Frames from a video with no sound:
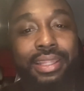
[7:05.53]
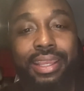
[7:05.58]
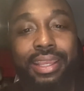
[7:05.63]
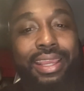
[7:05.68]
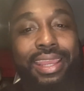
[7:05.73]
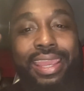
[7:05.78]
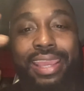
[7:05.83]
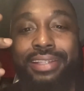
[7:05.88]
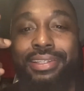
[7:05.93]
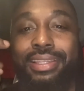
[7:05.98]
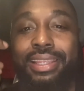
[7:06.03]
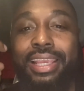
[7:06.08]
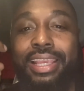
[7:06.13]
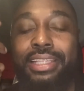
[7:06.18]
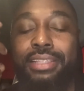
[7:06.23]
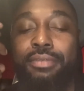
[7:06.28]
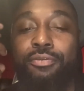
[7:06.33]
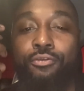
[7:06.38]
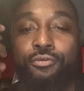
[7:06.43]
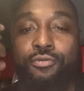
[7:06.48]

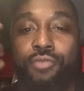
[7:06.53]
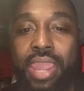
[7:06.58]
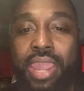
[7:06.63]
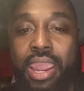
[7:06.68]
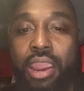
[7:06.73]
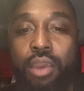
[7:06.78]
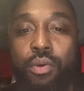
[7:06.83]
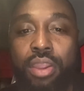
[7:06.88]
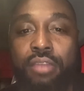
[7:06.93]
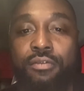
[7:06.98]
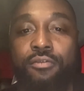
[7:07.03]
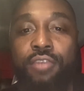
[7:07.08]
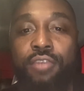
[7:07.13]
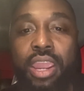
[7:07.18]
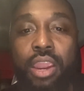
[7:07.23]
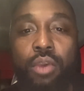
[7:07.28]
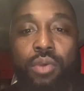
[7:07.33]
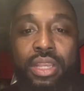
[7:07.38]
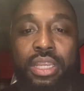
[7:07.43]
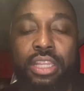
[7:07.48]
It's very,
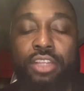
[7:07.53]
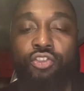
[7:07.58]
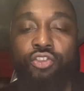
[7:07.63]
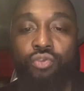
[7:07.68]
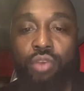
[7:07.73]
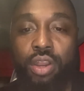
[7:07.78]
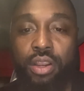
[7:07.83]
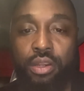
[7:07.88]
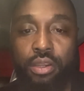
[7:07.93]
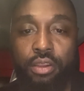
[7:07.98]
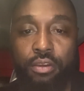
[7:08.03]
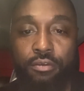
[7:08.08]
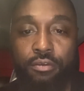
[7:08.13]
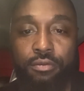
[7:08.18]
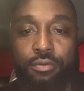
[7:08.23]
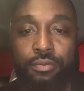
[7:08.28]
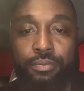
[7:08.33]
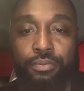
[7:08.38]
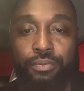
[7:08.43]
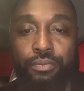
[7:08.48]
very destructive.
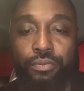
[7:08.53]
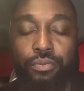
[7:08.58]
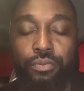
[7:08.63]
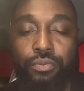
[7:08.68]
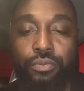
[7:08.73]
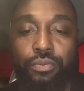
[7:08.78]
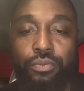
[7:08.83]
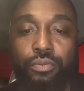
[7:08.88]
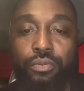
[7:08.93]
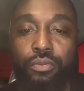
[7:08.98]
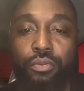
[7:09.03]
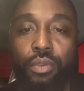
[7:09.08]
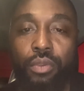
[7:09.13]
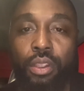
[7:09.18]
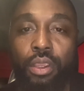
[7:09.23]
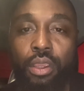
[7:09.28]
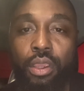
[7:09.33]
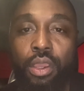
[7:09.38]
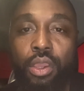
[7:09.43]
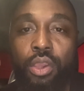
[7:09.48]

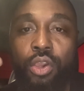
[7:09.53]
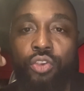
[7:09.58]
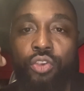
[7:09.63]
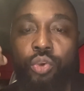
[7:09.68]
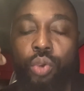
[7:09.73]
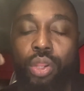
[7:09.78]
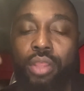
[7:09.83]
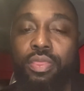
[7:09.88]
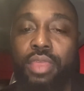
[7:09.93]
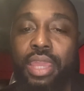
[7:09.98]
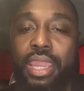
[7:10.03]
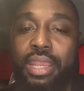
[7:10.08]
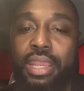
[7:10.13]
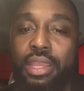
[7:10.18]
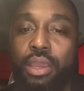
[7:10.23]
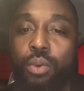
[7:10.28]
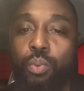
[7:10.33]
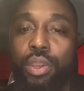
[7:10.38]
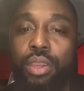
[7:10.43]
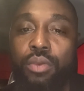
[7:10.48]
So the thing
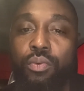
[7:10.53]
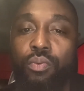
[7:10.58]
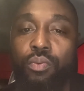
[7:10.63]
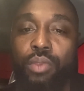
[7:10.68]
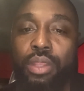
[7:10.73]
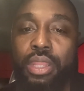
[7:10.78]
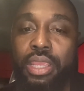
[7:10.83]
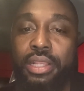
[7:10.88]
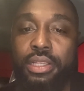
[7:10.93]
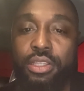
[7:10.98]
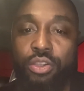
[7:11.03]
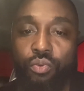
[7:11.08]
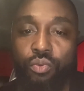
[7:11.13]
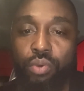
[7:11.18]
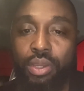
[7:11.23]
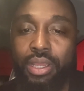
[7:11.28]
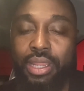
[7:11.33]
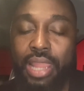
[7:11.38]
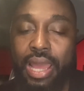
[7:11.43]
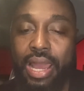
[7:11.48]
that we need to
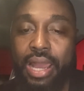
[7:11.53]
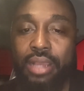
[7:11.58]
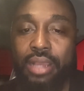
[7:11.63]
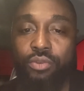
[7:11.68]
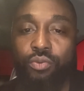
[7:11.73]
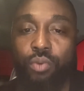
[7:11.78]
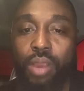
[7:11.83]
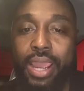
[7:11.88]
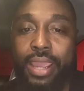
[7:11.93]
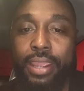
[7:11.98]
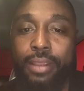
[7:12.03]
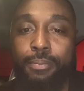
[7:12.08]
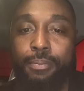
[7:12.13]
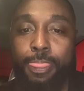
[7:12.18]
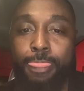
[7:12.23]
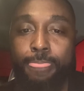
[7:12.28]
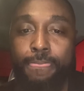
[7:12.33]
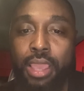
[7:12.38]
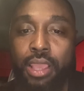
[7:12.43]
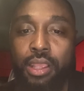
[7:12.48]
realize, right,
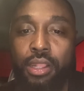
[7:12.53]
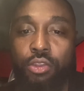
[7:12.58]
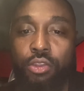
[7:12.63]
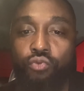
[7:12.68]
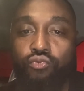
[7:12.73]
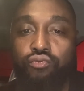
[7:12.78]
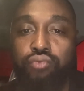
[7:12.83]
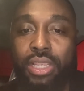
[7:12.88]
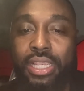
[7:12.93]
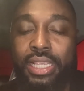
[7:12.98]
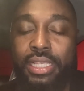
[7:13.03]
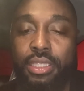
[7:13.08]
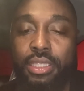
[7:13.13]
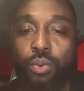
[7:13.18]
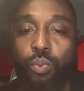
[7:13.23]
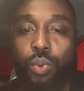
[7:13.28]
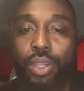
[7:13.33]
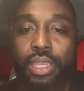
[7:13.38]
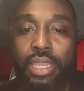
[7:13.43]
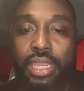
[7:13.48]
the
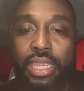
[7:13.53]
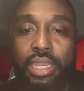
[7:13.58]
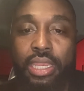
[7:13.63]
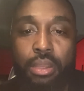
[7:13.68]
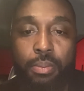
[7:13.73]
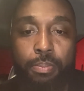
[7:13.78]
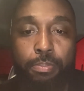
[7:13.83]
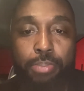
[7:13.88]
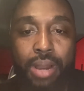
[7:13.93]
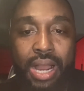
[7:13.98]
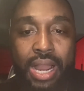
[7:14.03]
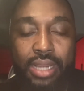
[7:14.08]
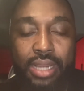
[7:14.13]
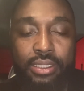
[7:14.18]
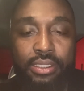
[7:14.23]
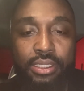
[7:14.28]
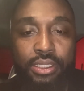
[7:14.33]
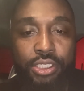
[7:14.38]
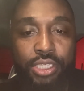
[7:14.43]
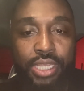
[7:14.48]
reason we need to
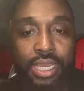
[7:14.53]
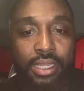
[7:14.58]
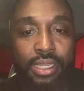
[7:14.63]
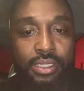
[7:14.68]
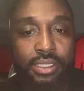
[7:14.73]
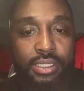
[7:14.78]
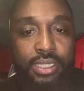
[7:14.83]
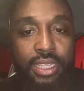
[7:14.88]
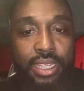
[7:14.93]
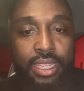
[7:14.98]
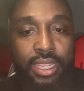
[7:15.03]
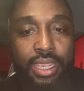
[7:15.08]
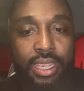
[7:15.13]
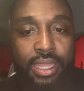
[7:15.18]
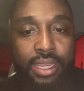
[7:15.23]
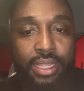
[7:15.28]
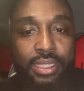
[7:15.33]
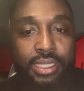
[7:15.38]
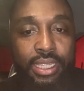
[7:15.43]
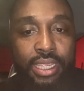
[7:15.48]
box jealousy
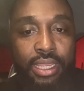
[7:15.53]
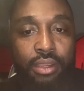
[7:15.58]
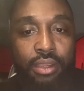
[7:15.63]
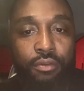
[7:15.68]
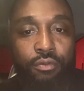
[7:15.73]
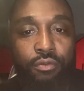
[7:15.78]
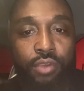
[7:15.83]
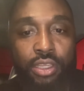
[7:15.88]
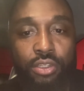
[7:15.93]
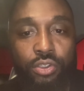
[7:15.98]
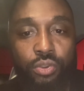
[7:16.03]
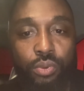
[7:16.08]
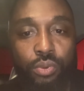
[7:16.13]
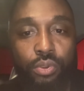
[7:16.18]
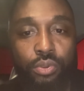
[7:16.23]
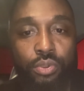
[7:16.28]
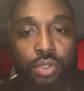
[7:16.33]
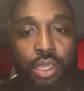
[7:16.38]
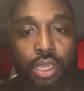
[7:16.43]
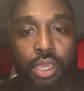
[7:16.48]
in as
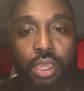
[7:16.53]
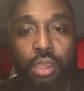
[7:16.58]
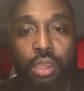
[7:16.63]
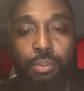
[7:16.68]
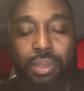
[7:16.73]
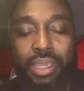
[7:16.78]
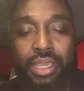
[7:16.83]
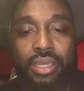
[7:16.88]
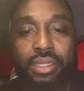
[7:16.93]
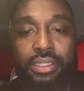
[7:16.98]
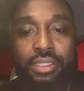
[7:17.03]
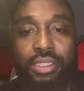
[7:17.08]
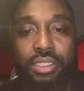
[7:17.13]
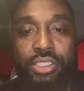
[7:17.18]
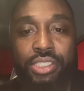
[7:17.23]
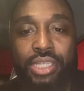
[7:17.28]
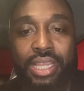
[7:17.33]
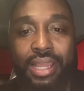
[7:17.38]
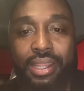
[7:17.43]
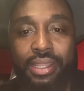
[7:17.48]
individuals, because
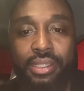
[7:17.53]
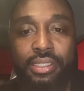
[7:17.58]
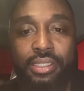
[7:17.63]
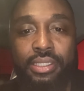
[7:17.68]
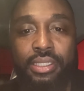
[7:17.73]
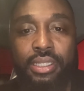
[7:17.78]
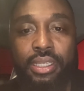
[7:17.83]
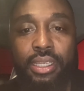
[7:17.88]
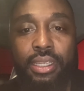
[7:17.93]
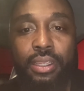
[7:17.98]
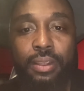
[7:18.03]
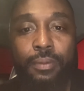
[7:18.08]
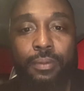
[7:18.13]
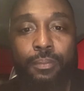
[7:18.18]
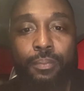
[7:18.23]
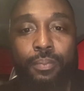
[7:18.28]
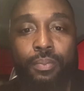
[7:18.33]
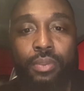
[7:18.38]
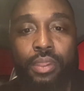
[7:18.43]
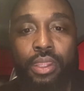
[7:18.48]
jealousy,
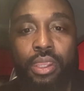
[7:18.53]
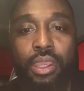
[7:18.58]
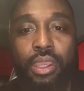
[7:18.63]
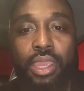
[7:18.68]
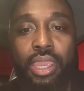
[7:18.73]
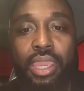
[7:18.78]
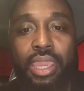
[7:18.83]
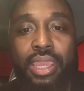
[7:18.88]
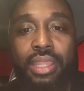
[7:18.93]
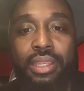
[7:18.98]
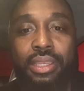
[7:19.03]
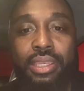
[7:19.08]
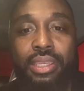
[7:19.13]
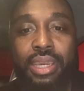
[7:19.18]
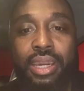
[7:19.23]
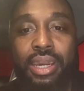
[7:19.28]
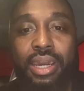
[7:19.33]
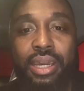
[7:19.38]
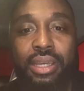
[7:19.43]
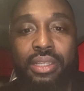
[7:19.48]
it
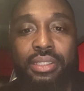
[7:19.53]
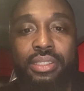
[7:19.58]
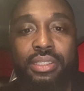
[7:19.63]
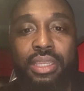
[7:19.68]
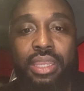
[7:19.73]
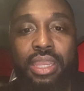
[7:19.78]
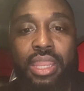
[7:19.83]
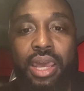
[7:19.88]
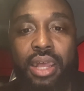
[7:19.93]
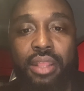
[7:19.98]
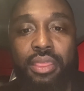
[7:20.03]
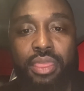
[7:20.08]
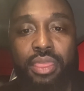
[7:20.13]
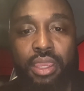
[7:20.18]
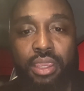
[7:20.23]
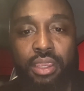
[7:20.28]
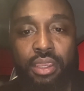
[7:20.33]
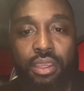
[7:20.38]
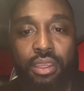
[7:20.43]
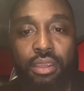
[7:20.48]
does
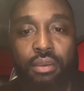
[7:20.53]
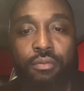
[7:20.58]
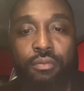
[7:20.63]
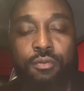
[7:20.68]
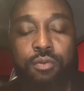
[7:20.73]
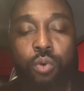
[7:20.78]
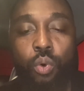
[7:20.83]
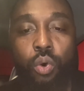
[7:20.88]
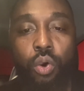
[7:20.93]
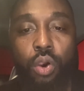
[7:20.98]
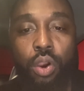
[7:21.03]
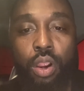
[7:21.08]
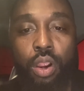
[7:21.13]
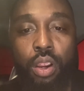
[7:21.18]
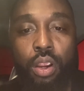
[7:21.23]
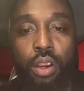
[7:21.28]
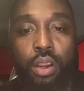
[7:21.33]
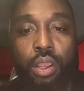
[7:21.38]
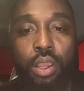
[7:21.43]
nothing for